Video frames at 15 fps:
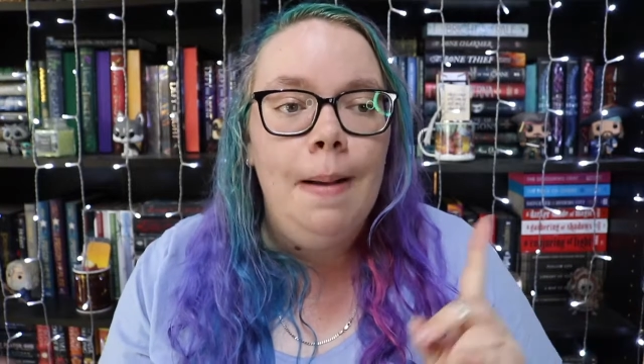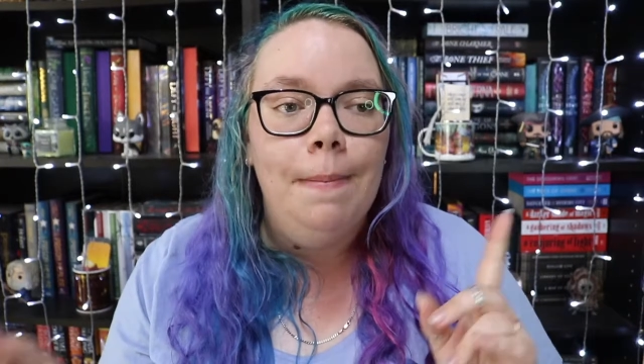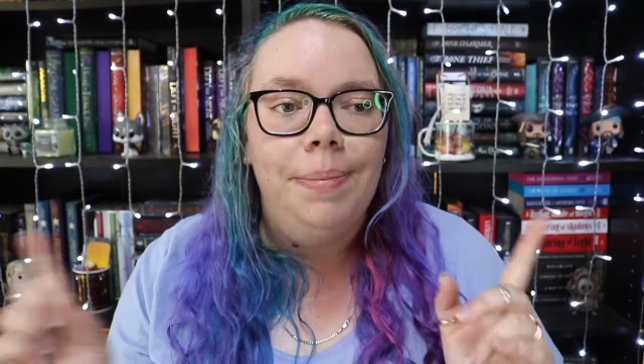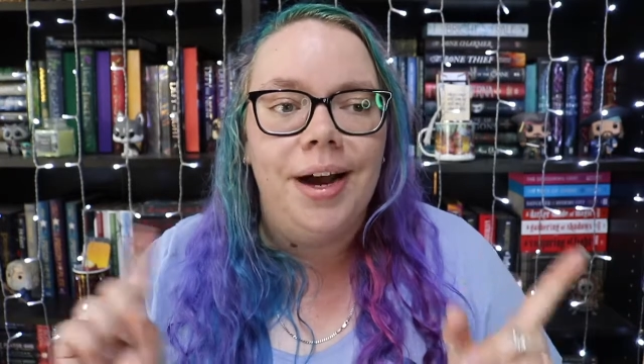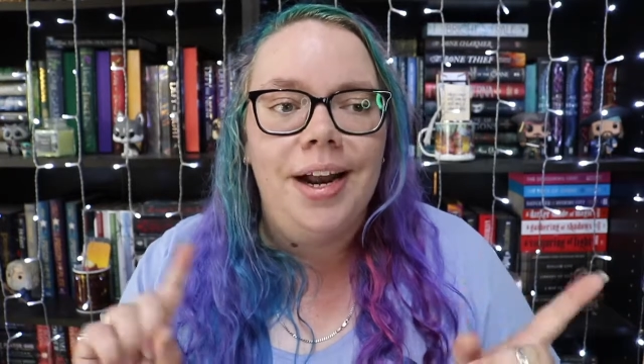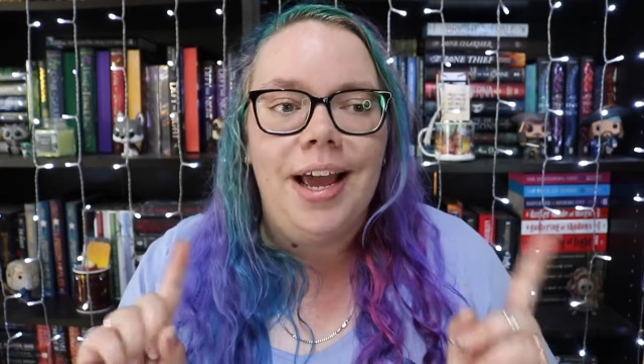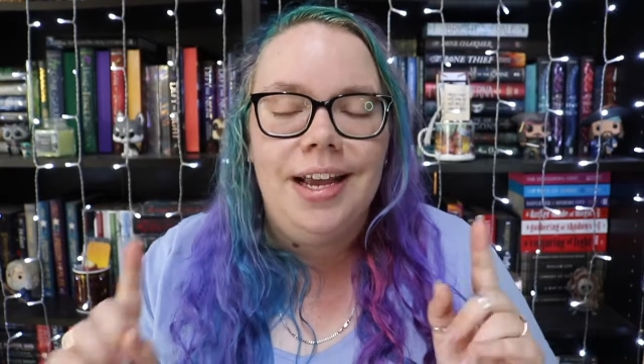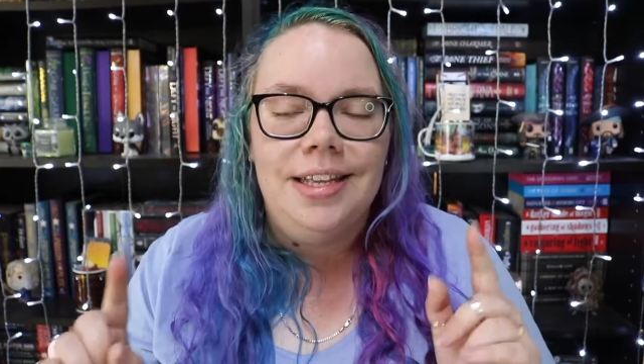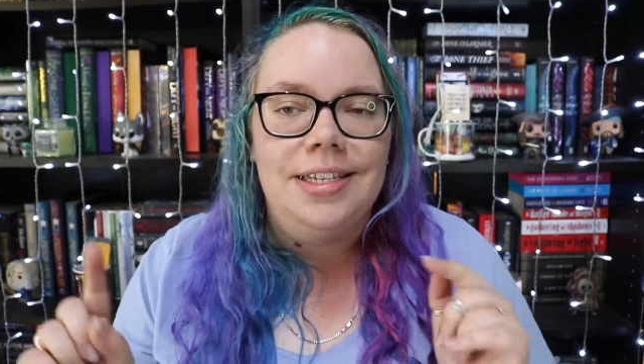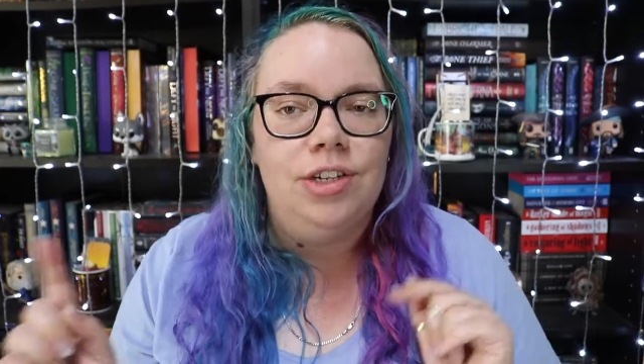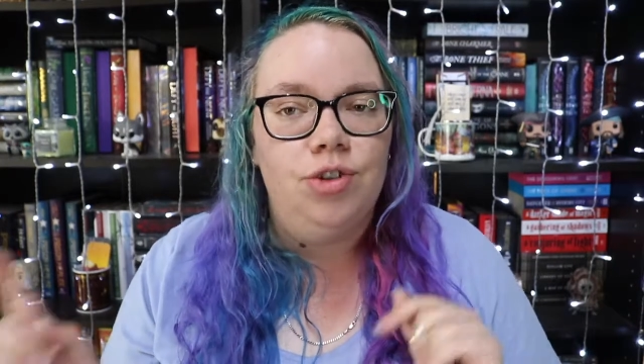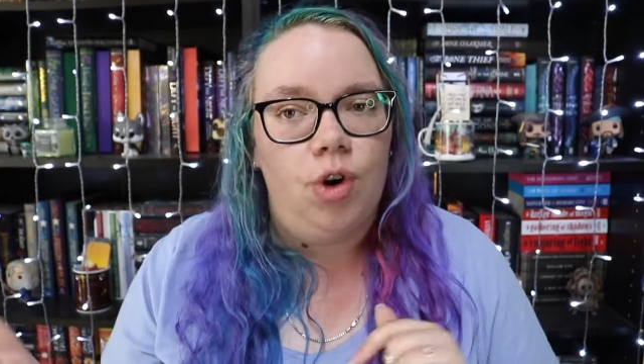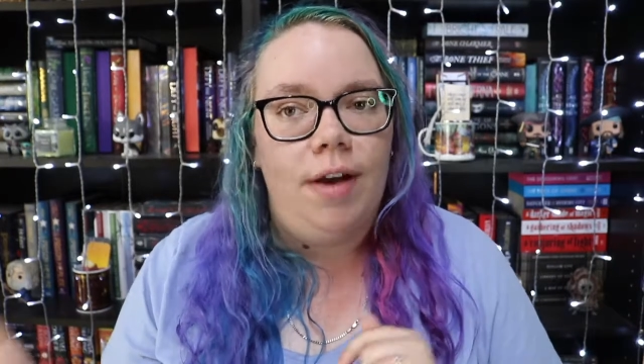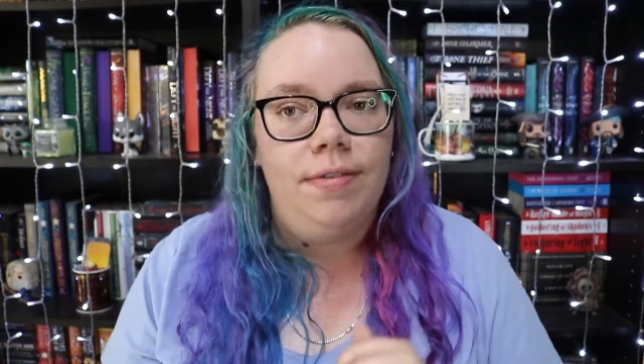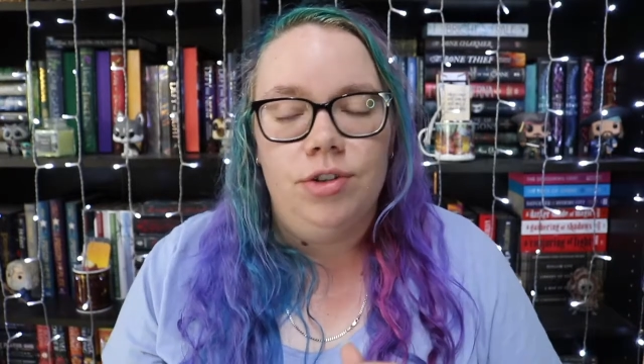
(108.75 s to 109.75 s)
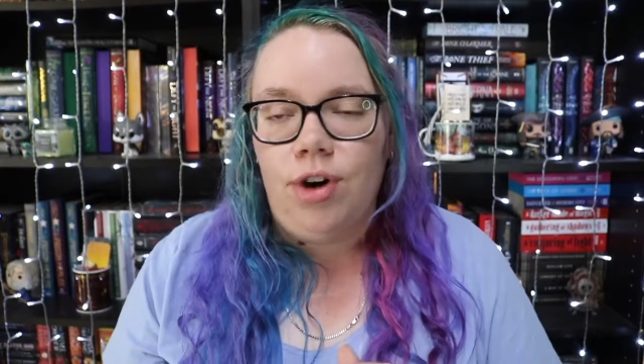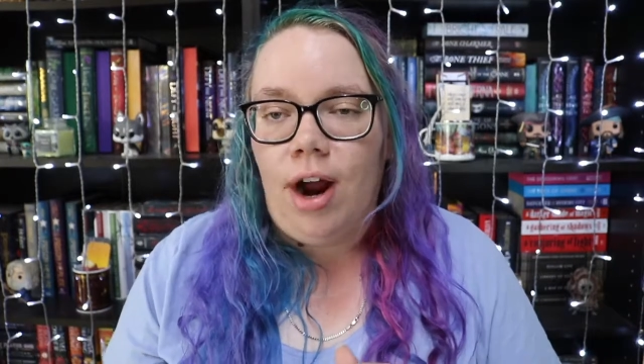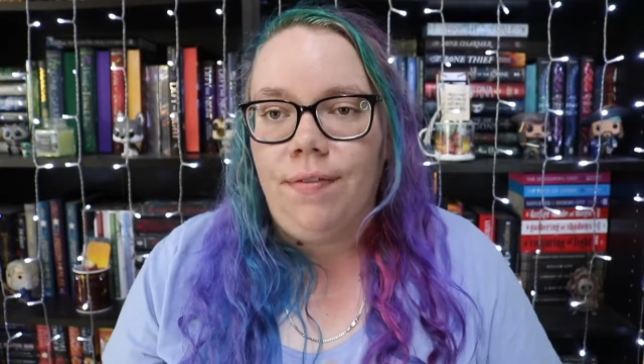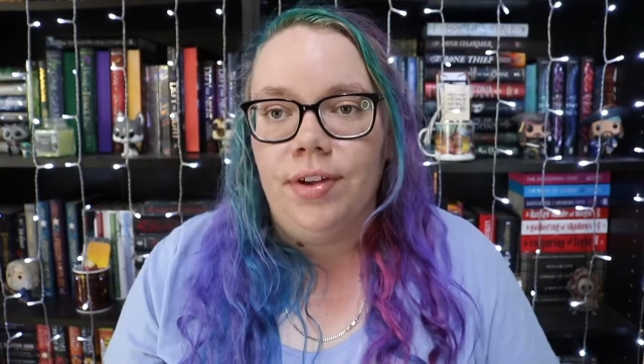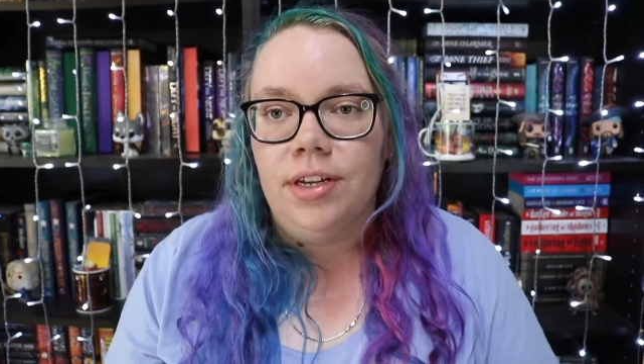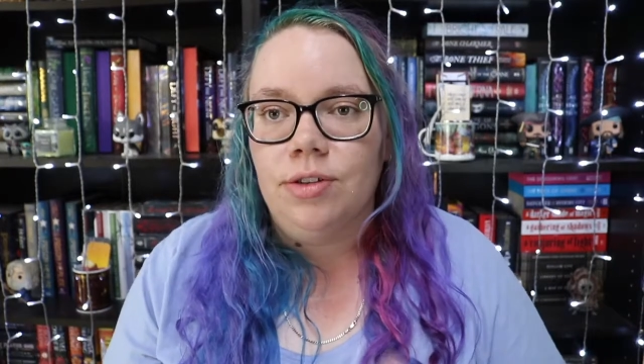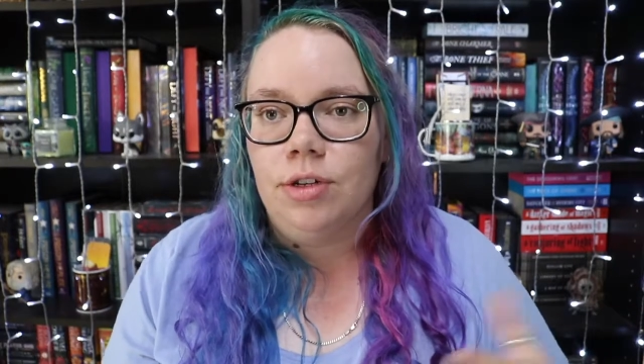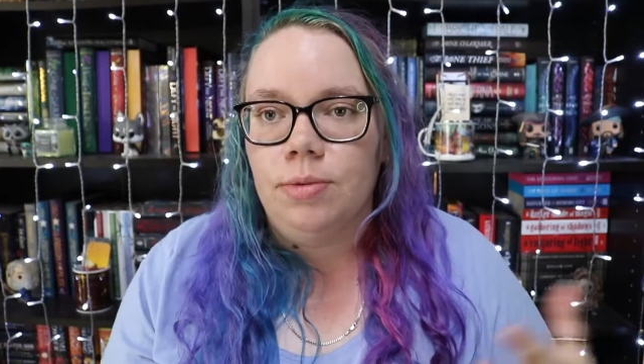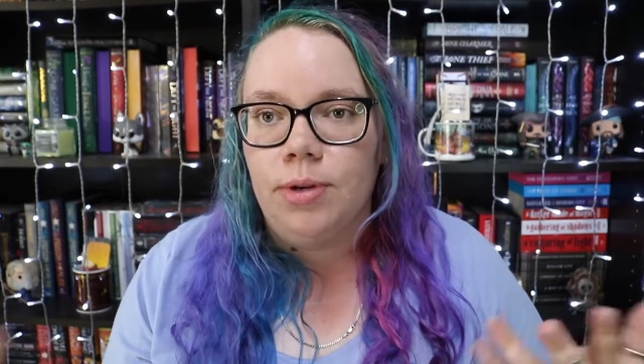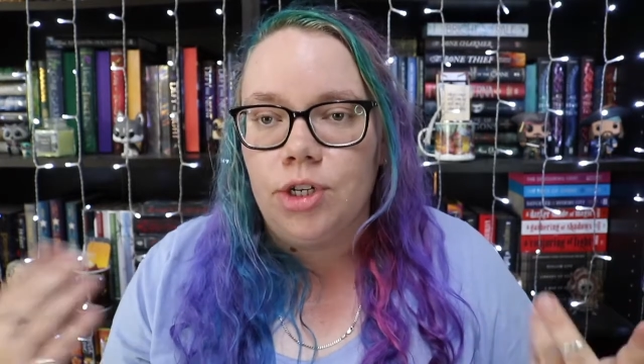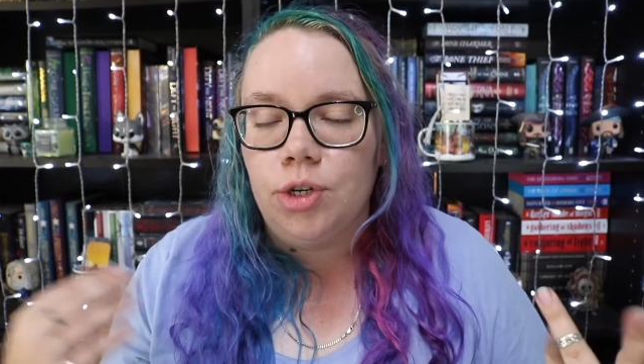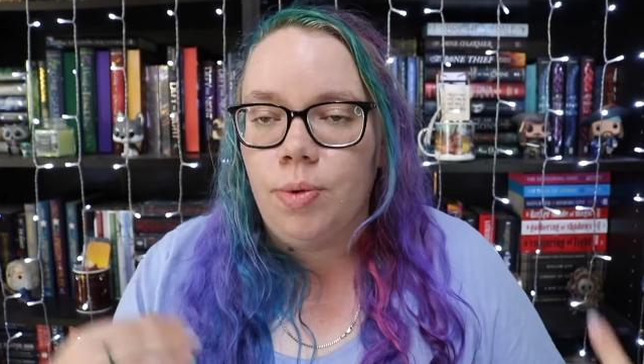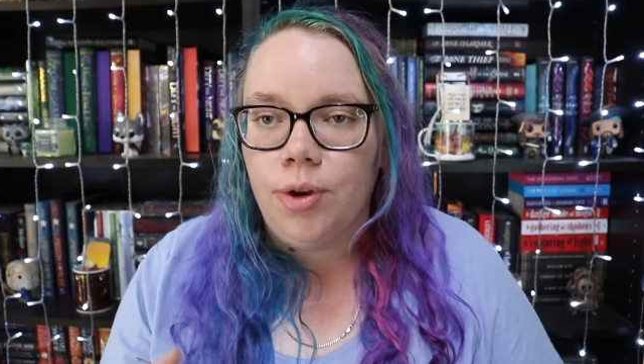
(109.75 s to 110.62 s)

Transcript: But Etsy drives traffic, so especially